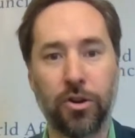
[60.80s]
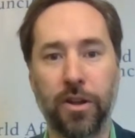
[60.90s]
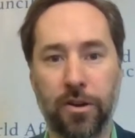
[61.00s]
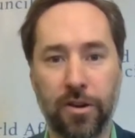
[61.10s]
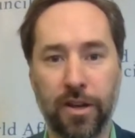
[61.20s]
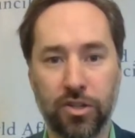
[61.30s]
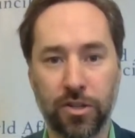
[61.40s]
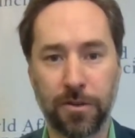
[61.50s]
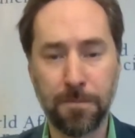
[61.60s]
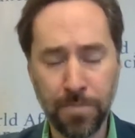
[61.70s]
her
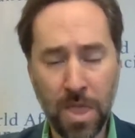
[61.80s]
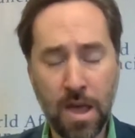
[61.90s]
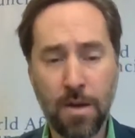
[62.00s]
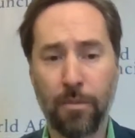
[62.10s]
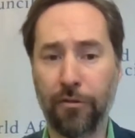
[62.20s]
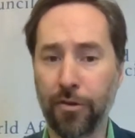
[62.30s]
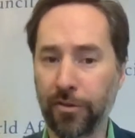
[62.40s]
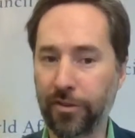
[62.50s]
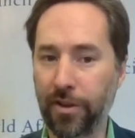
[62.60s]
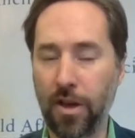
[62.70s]
introduction. But
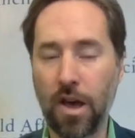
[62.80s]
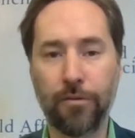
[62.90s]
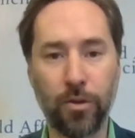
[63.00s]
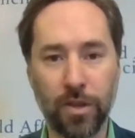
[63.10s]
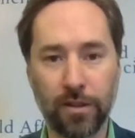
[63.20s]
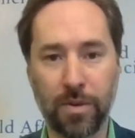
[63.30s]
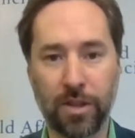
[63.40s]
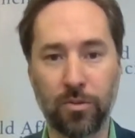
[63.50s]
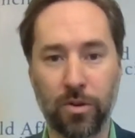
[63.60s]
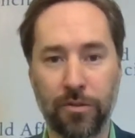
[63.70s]
first, a few things
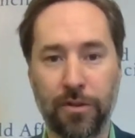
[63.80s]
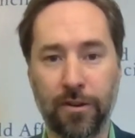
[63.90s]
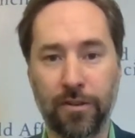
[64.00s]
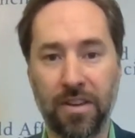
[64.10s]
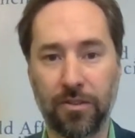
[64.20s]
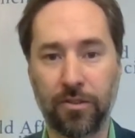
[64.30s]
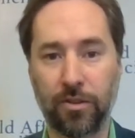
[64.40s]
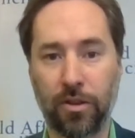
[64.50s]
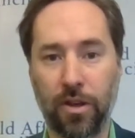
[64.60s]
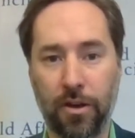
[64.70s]
about the World Affairs
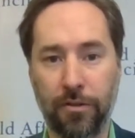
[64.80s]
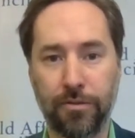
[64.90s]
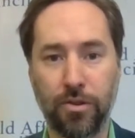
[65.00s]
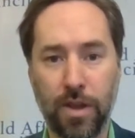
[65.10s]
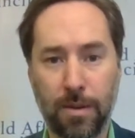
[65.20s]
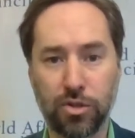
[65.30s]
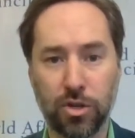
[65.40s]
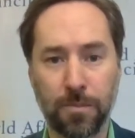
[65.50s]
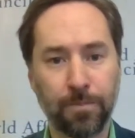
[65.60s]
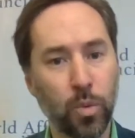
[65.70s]
Council of New
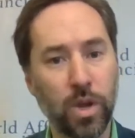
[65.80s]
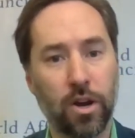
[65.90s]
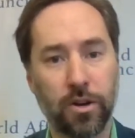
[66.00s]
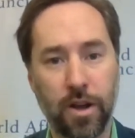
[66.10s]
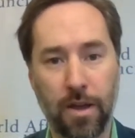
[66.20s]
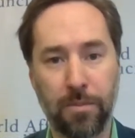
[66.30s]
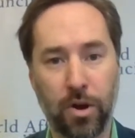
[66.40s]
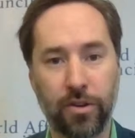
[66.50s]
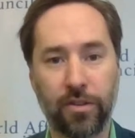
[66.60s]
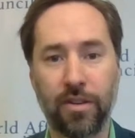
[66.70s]
Hampshire. We are a
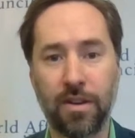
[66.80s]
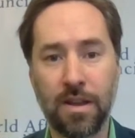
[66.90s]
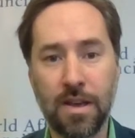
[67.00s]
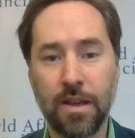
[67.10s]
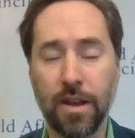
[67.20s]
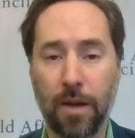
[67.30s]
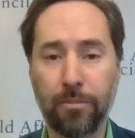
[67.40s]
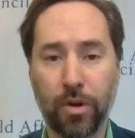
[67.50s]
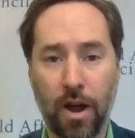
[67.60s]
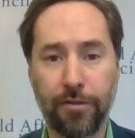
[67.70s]
nonpartisan
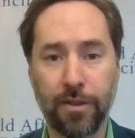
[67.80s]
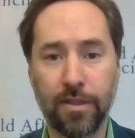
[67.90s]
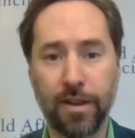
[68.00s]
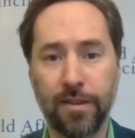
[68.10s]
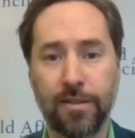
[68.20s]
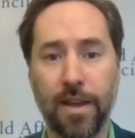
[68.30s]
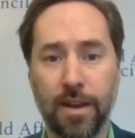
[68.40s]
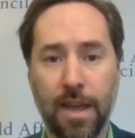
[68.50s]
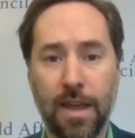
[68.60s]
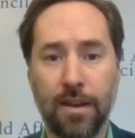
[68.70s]
nonprofit that is
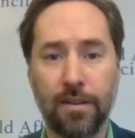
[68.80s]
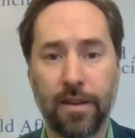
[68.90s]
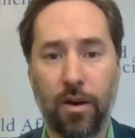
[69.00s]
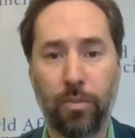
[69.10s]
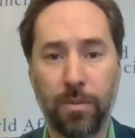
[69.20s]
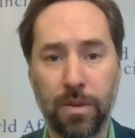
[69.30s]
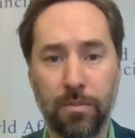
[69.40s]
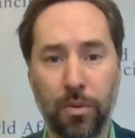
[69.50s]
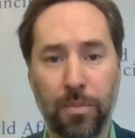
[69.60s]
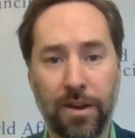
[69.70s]
dedicated to helping
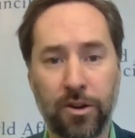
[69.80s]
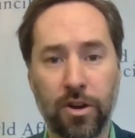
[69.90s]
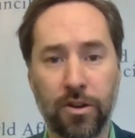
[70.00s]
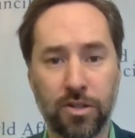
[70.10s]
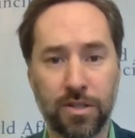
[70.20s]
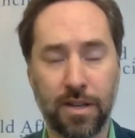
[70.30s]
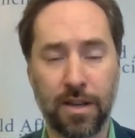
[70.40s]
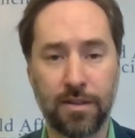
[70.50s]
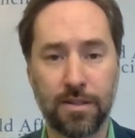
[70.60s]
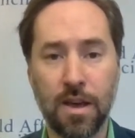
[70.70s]
people better
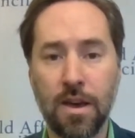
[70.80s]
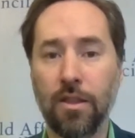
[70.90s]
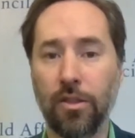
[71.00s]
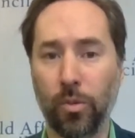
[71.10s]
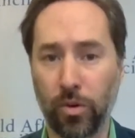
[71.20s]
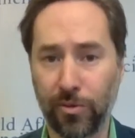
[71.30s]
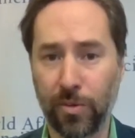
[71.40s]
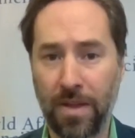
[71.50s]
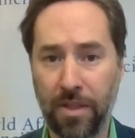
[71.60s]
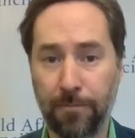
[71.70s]
understand the world
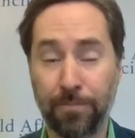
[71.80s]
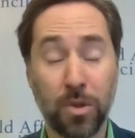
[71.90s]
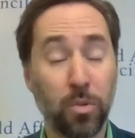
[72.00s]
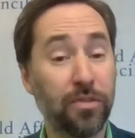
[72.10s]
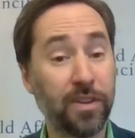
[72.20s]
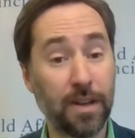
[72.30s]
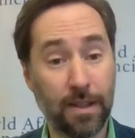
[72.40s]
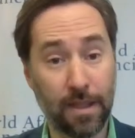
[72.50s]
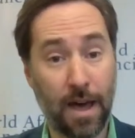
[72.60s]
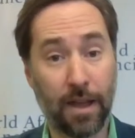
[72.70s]
around them. We've seen a
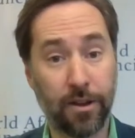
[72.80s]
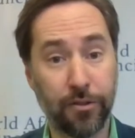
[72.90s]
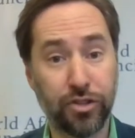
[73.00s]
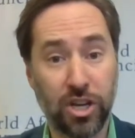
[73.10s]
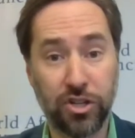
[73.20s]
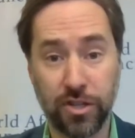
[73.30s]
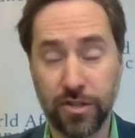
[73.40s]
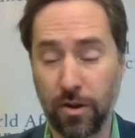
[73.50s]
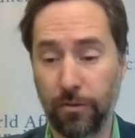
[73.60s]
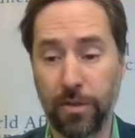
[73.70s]
lot of
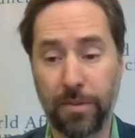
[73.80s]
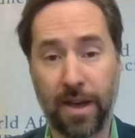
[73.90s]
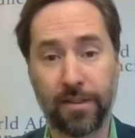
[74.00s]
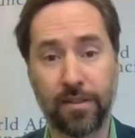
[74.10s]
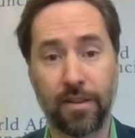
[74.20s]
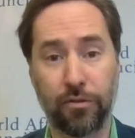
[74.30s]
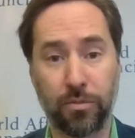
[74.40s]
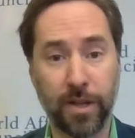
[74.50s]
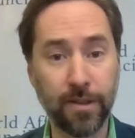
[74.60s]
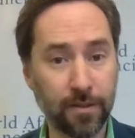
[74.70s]
changes over the past several
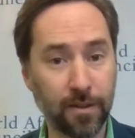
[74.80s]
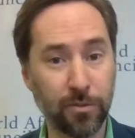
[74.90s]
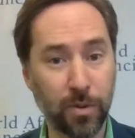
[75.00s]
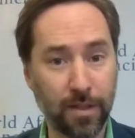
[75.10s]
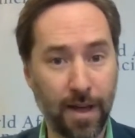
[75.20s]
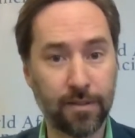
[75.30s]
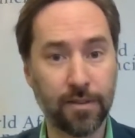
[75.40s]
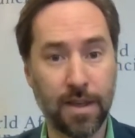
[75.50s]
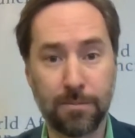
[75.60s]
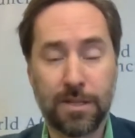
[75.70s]
months since we
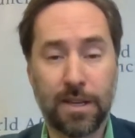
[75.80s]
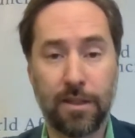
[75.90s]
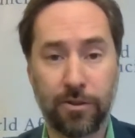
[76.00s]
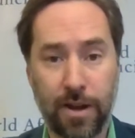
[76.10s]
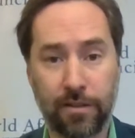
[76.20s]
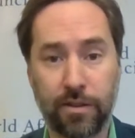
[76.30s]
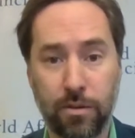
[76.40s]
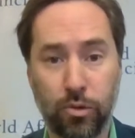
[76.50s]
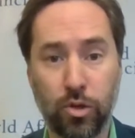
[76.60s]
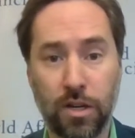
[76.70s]
last came together as a
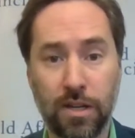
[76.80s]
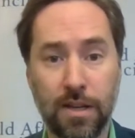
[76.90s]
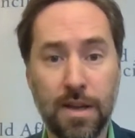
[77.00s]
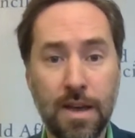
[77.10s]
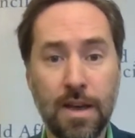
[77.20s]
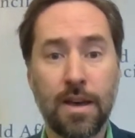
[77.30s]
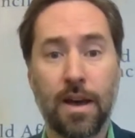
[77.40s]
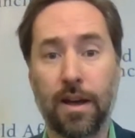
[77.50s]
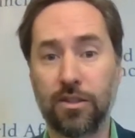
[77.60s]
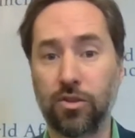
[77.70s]
community
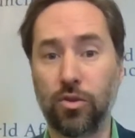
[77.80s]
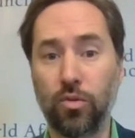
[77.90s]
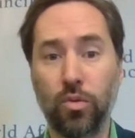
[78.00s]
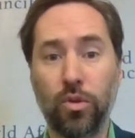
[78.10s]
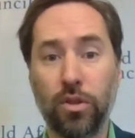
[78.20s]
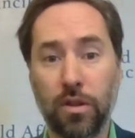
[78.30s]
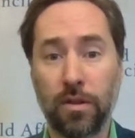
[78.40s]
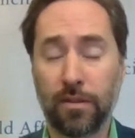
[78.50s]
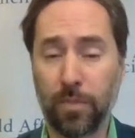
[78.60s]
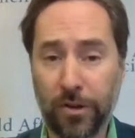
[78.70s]
to
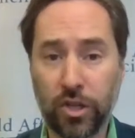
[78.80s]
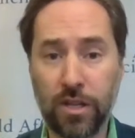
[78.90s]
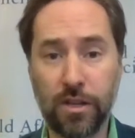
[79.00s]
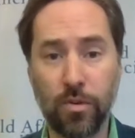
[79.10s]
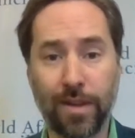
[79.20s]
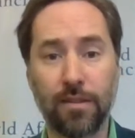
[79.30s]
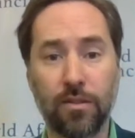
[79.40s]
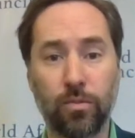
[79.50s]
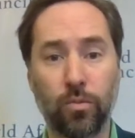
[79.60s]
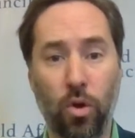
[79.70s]
especially the
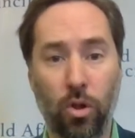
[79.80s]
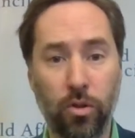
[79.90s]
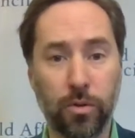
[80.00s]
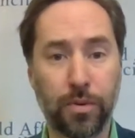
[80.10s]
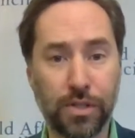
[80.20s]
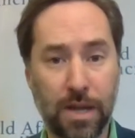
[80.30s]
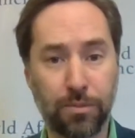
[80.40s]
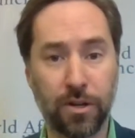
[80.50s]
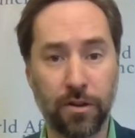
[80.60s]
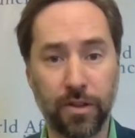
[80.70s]
US's role or
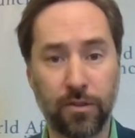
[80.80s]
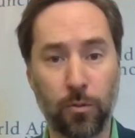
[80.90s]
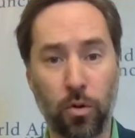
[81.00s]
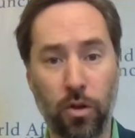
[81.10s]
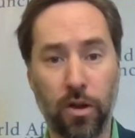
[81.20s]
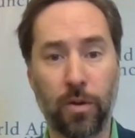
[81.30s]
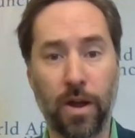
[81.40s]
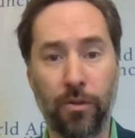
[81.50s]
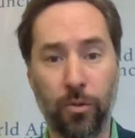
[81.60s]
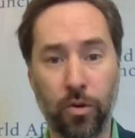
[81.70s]
perception of its role
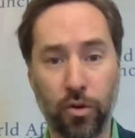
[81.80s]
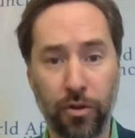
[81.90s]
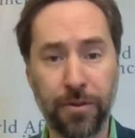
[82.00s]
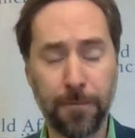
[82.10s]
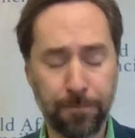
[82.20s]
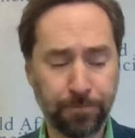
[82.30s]
around the world